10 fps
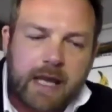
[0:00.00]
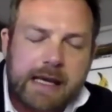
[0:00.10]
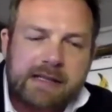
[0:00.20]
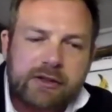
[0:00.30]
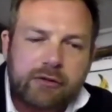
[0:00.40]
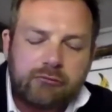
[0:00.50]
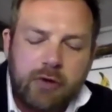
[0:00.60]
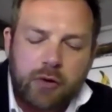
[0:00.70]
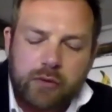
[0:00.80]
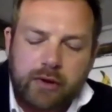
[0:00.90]
is the
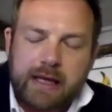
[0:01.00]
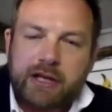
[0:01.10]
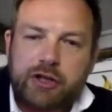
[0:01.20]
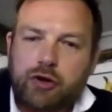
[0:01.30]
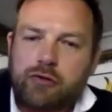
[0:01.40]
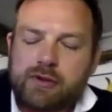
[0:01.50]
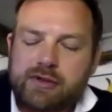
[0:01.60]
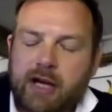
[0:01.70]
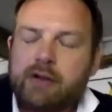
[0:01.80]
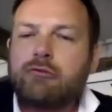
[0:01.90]
role that
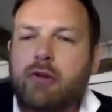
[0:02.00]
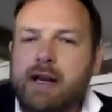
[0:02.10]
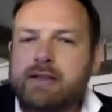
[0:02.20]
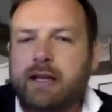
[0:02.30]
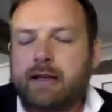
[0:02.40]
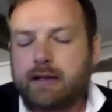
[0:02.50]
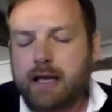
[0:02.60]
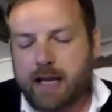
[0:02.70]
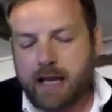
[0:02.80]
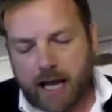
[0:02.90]
insurance underwriting
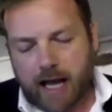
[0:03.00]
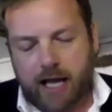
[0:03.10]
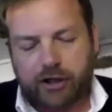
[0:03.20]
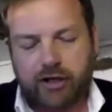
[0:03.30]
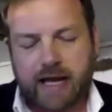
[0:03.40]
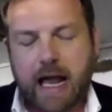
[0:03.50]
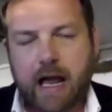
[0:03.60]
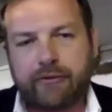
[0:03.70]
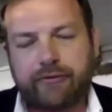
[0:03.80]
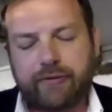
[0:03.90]
can
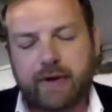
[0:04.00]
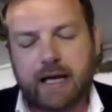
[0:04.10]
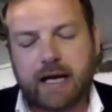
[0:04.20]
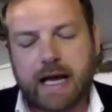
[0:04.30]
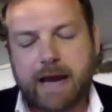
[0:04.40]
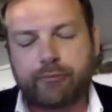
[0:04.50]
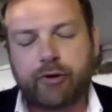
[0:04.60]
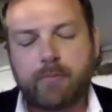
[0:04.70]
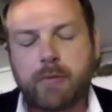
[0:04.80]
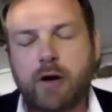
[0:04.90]
have in
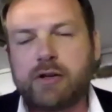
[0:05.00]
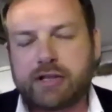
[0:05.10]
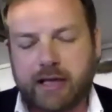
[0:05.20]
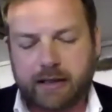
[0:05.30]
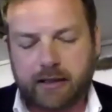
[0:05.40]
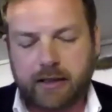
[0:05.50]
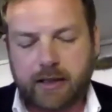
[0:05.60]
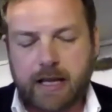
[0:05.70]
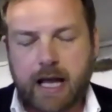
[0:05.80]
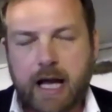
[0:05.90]
promoting
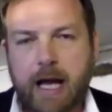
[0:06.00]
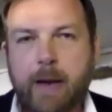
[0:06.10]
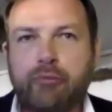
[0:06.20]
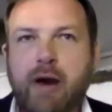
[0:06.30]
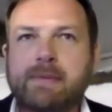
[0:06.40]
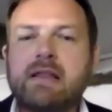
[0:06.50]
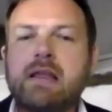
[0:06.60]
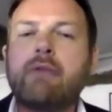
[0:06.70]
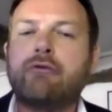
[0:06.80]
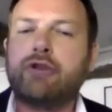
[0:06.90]
and perhaps
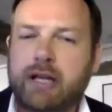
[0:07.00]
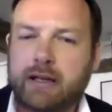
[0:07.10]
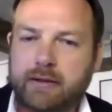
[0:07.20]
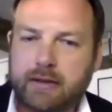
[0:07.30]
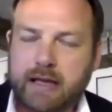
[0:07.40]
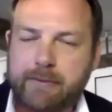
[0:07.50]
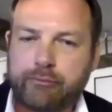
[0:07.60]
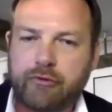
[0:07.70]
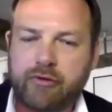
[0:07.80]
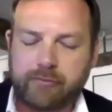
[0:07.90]
leveraging
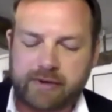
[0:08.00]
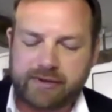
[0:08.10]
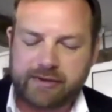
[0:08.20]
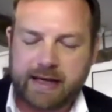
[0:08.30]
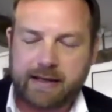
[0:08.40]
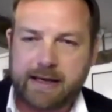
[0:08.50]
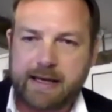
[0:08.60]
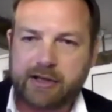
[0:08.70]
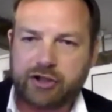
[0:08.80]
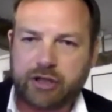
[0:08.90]
improvements in
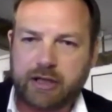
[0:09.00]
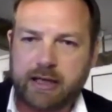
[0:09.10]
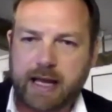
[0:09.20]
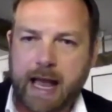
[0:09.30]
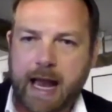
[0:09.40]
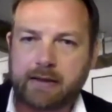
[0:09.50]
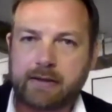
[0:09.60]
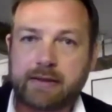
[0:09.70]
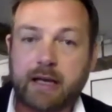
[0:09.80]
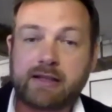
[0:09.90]
ESG
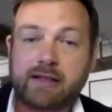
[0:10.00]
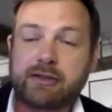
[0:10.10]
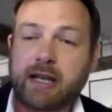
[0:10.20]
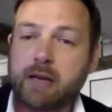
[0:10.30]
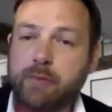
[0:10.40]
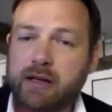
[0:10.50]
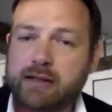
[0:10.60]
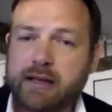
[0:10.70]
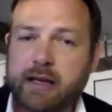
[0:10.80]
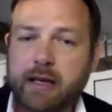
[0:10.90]
and
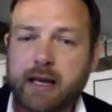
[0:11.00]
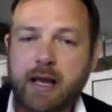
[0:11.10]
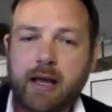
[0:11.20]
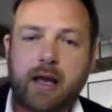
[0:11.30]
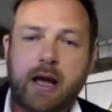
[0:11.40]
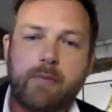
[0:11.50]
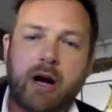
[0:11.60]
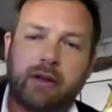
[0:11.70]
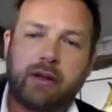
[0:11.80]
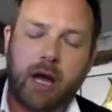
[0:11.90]
sustainability
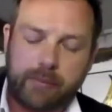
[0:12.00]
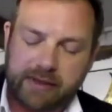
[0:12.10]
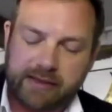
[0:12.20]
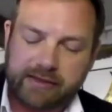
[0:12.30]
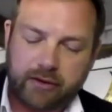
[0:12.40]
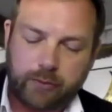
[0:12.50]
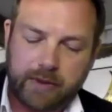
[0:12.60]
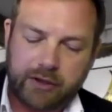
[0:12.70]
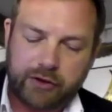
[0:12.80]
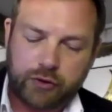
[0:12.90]
among the companies that
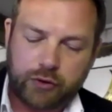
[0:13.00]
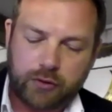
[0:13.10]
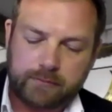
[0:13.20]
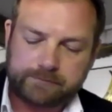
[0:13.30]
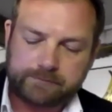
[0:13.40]
we insure.